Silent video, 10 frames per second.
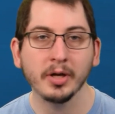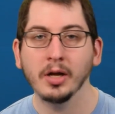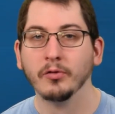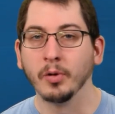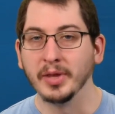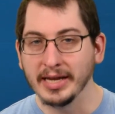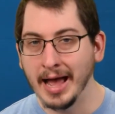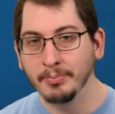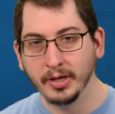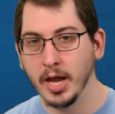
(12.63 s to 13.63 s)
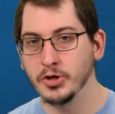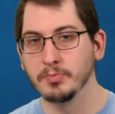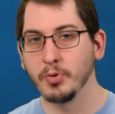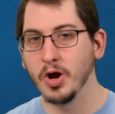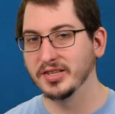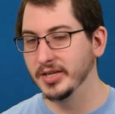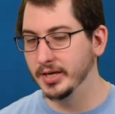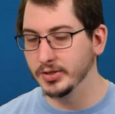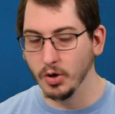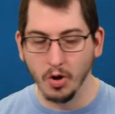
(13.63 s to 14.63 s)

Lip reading: from the application process